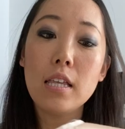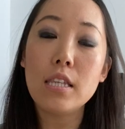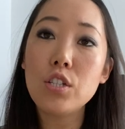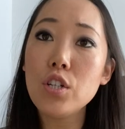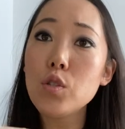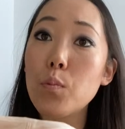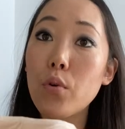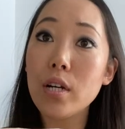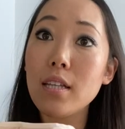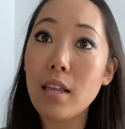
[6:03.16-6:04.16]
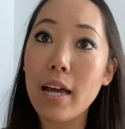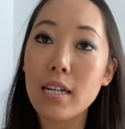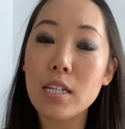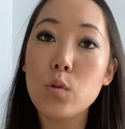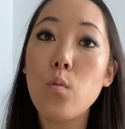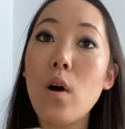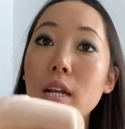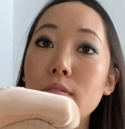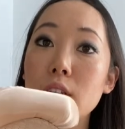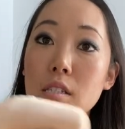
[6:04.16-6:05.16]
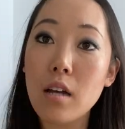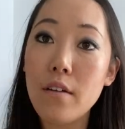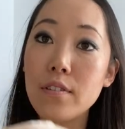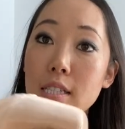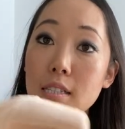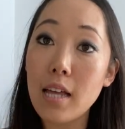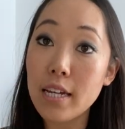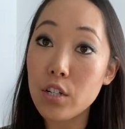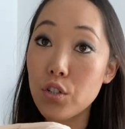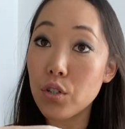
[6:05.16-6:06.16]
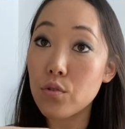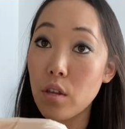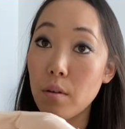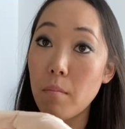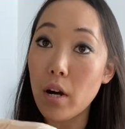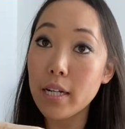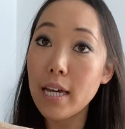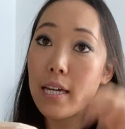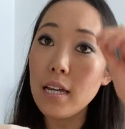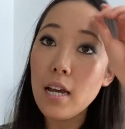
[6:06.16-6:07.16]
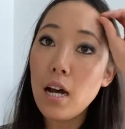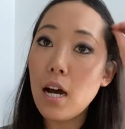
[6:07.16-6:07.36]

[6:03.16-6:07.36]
this shoe's pretty light. It's one of the softest, lightest shoes on the market.